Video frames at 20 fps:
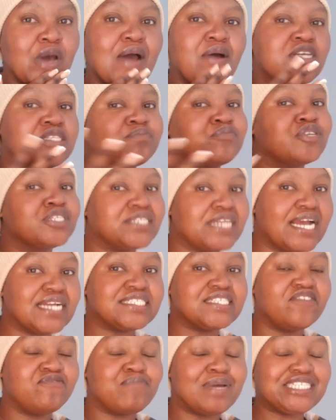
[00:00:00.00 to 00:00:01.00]
I was
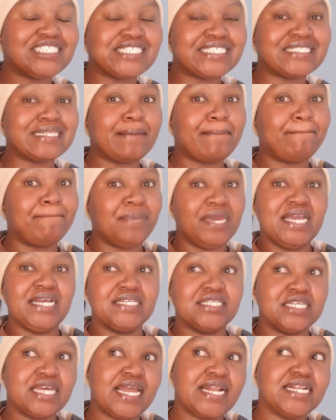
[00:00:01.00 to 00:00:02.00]
productive, but just in
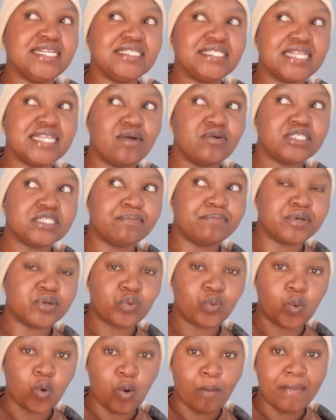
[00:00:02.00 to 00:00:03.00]
bed. At least now it's a bit
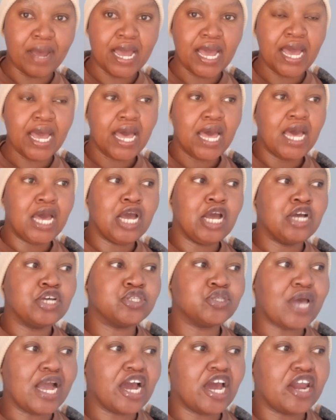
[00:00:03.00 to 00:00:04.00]
warmer,
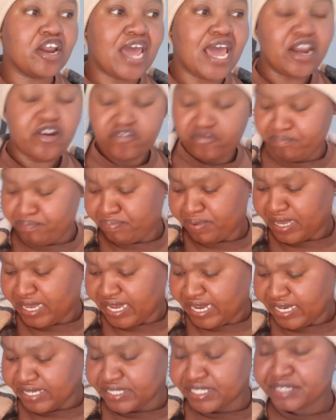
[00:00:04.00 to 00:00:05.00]
so I got out of
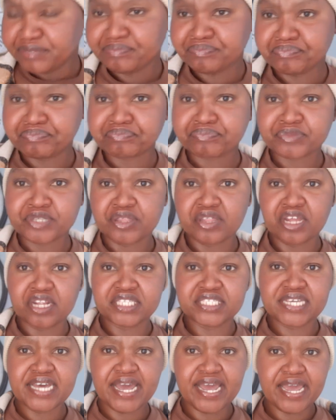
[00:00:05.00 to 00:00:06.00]
bed. The
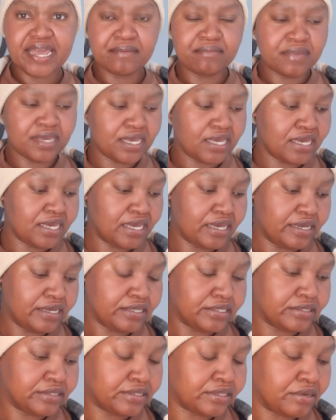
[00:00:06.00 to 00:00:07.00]
time
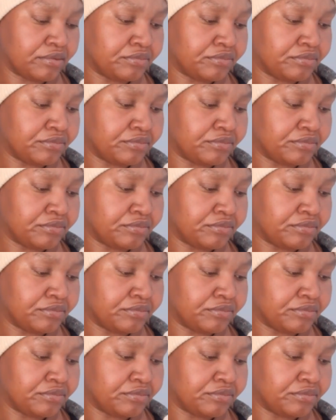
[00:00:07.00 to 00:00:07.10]
is,